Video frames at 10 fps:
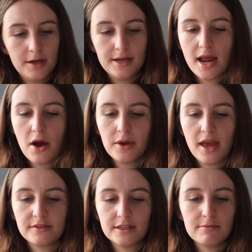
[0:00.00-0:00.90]
Now we
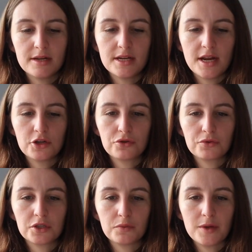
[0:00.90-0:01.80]
have some
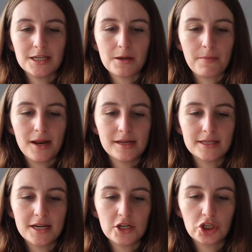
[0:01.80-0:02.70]
natural sweet
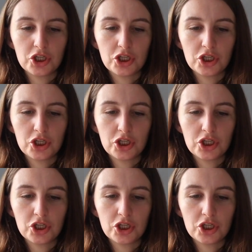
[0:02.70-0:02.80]
plantain